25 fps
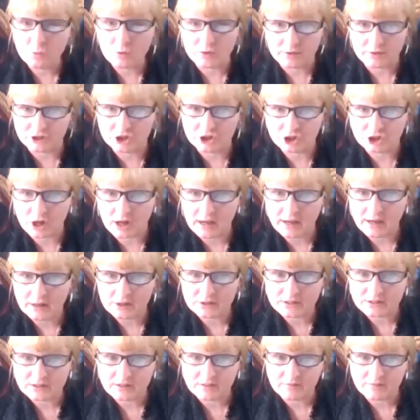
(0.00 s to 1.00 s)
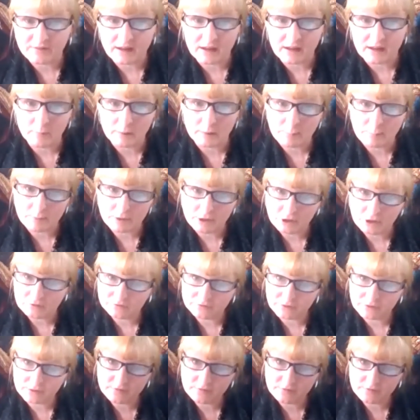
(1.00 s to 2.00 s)
You were the child in the family, but you've
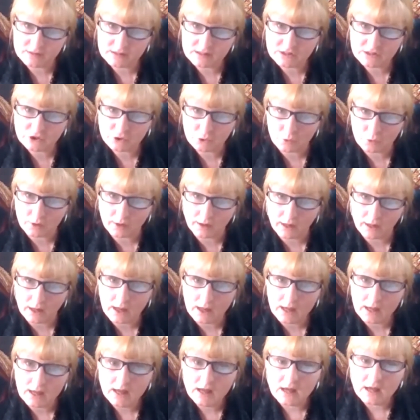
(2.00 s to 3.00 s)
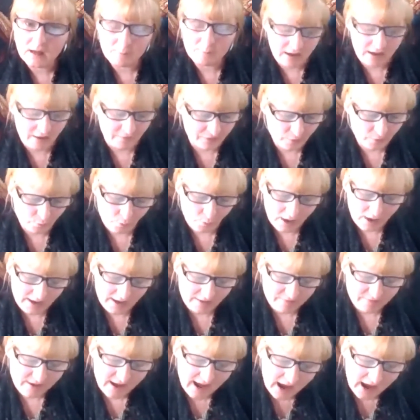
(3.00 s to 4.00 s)
written this story about the wife.